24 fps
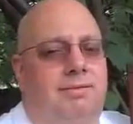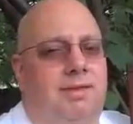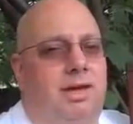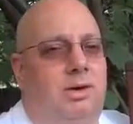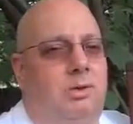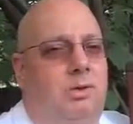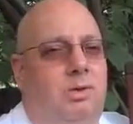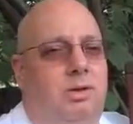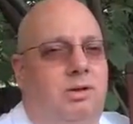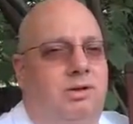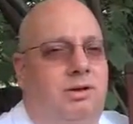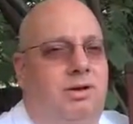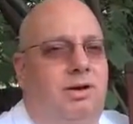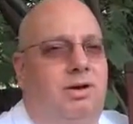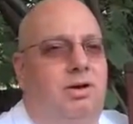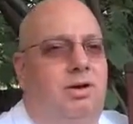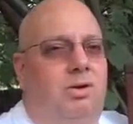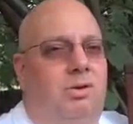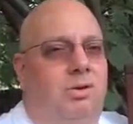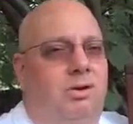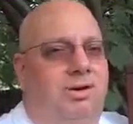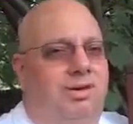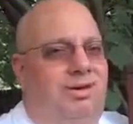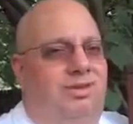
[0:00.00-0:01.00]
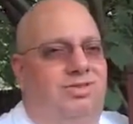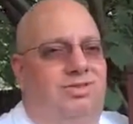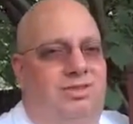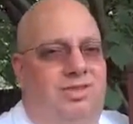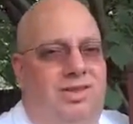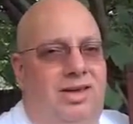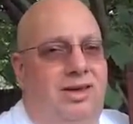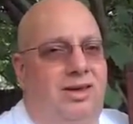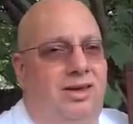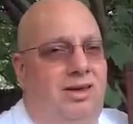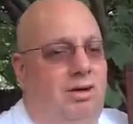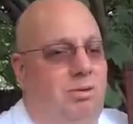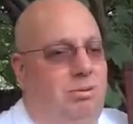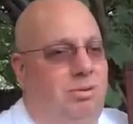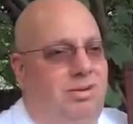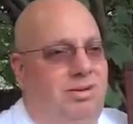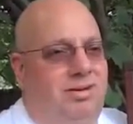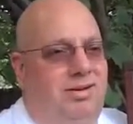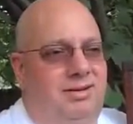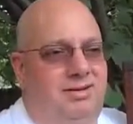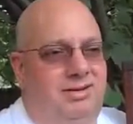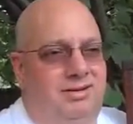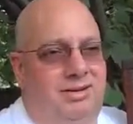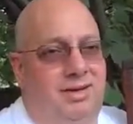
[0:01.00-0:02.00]
that we know is there,
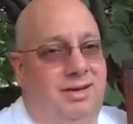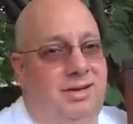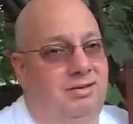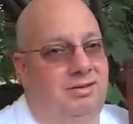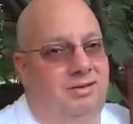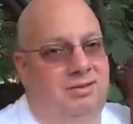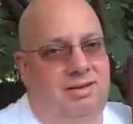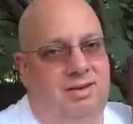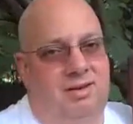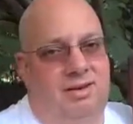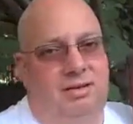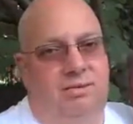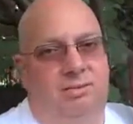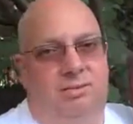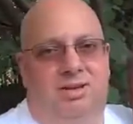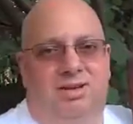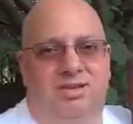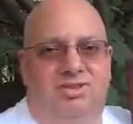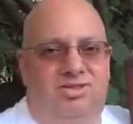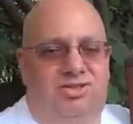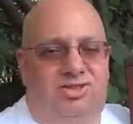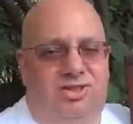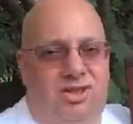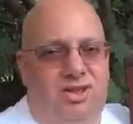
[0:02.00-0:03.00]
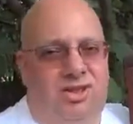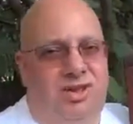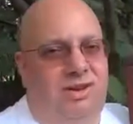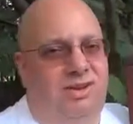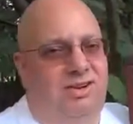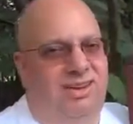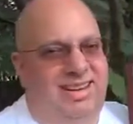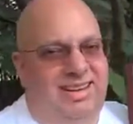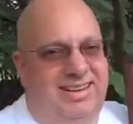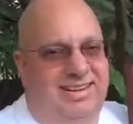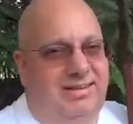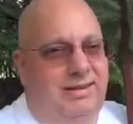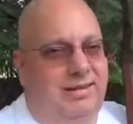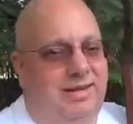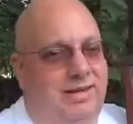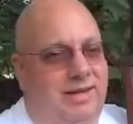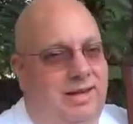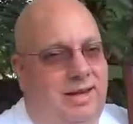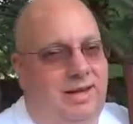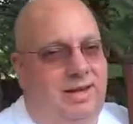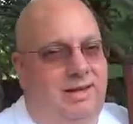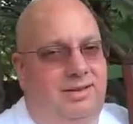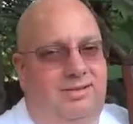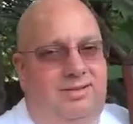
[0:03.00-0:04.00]
but it is not there, because there
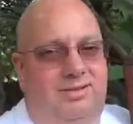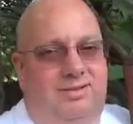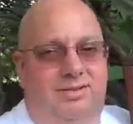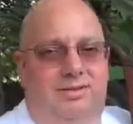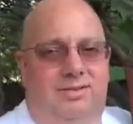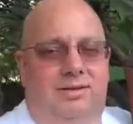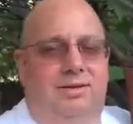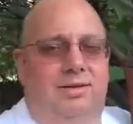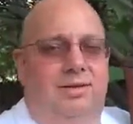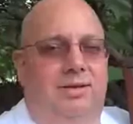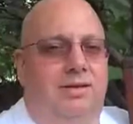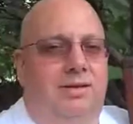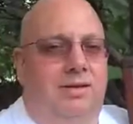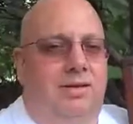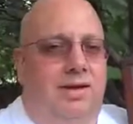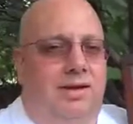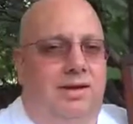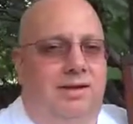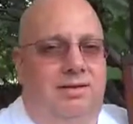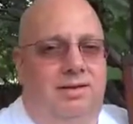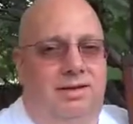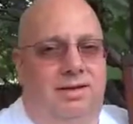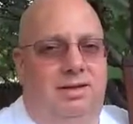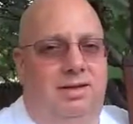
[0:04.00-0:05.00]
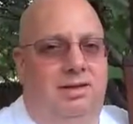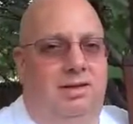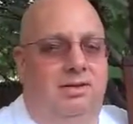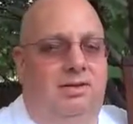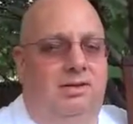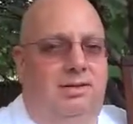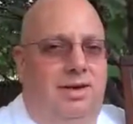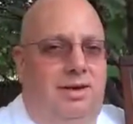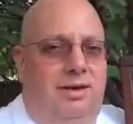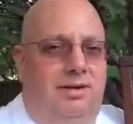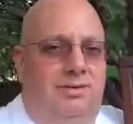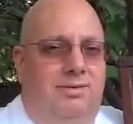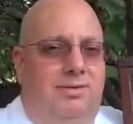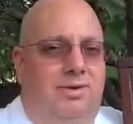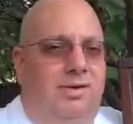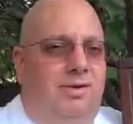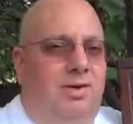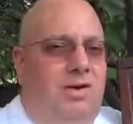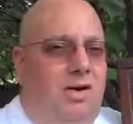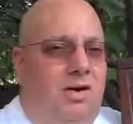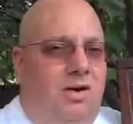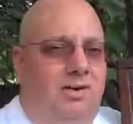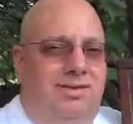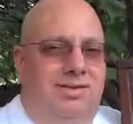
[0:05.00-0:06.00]
indicates and denotates a
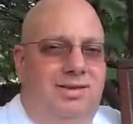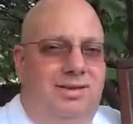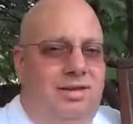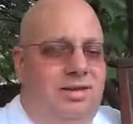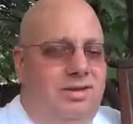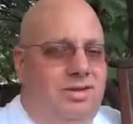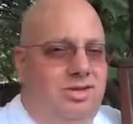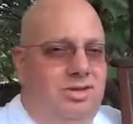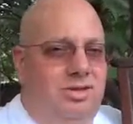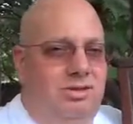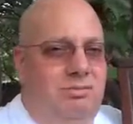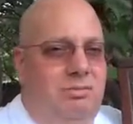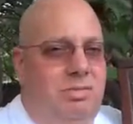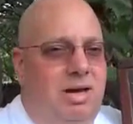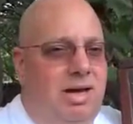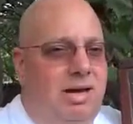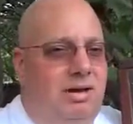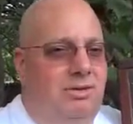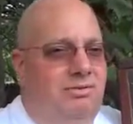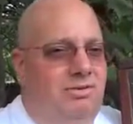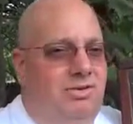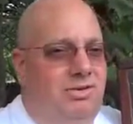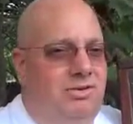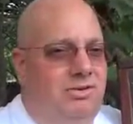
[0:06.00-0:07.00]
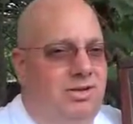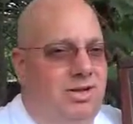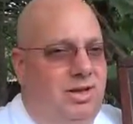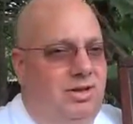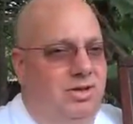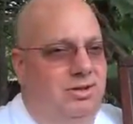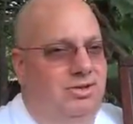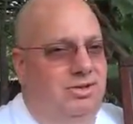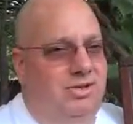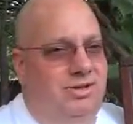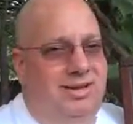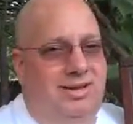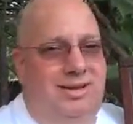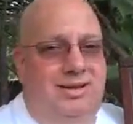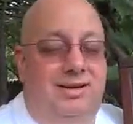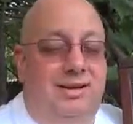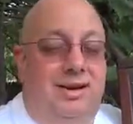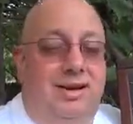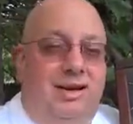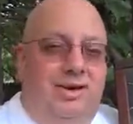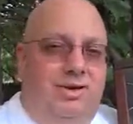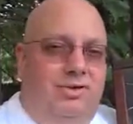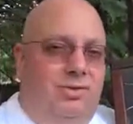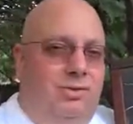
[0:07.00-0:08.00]
Cartesian manifestation at
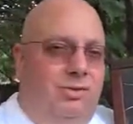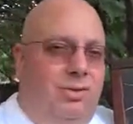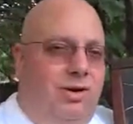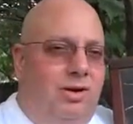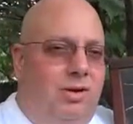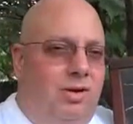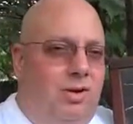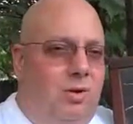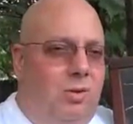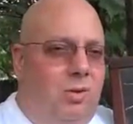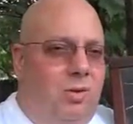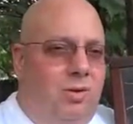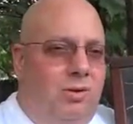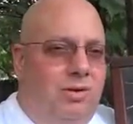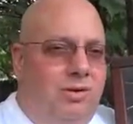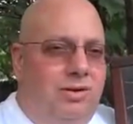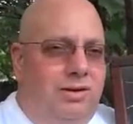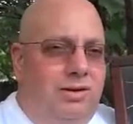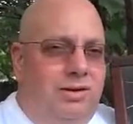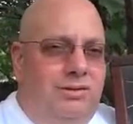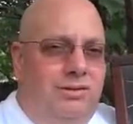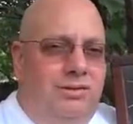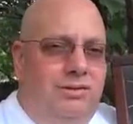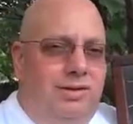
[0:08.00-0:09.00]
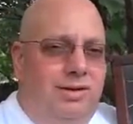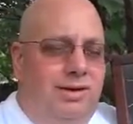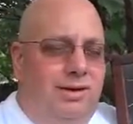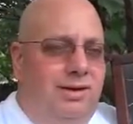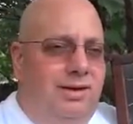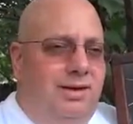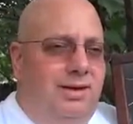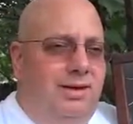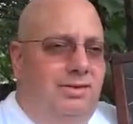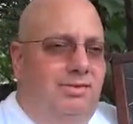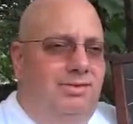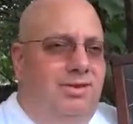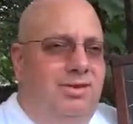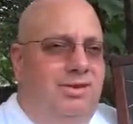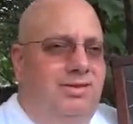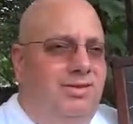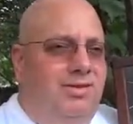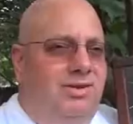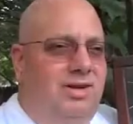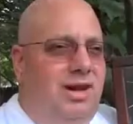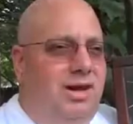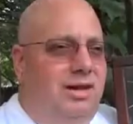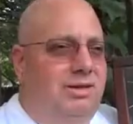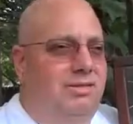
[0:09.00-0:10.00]
an XY coordinate? If it
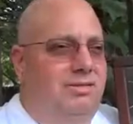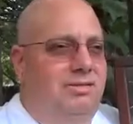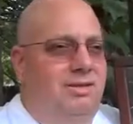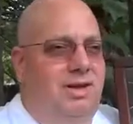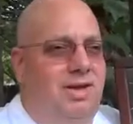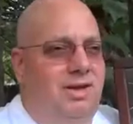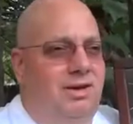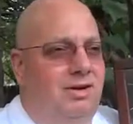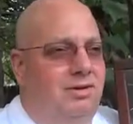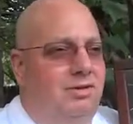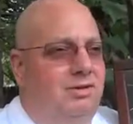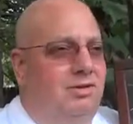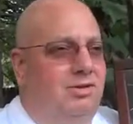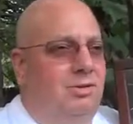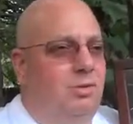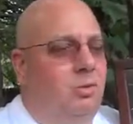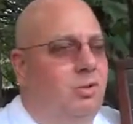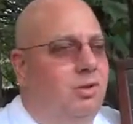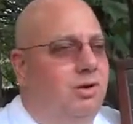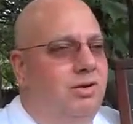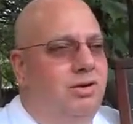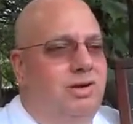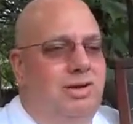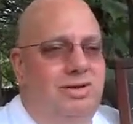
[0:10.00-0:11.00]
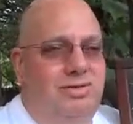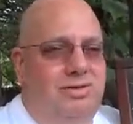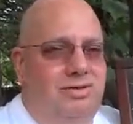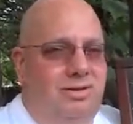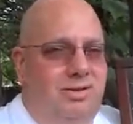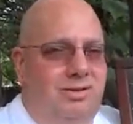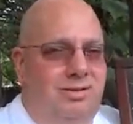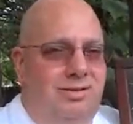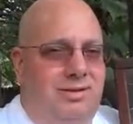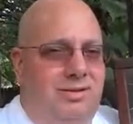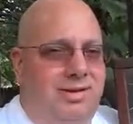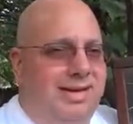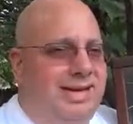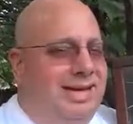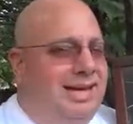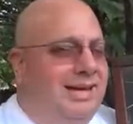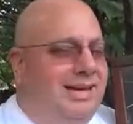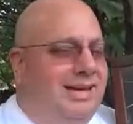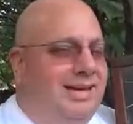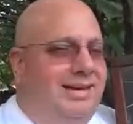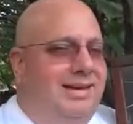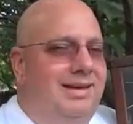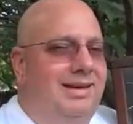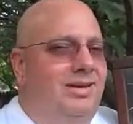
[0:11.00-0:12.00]
is not there, then where is it?
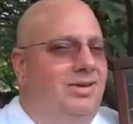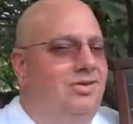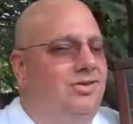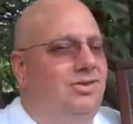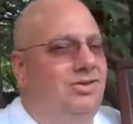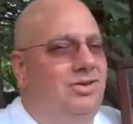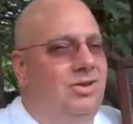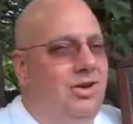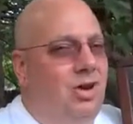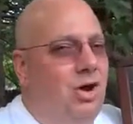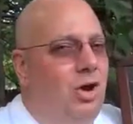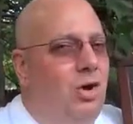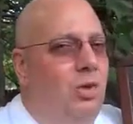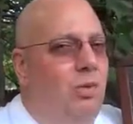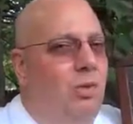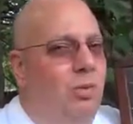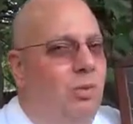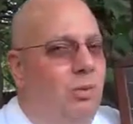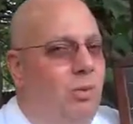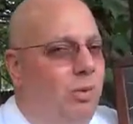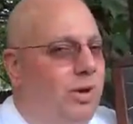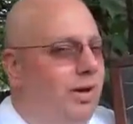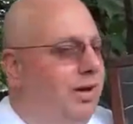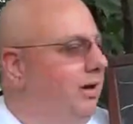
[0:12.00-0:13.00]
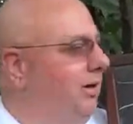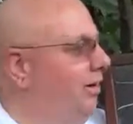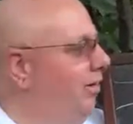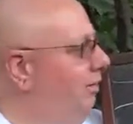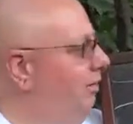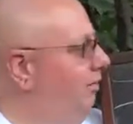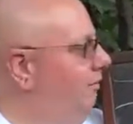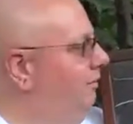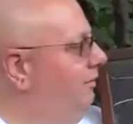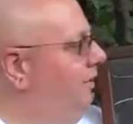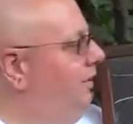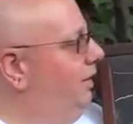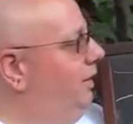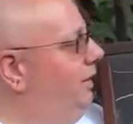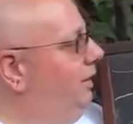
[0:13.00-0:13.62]
It is nowhere.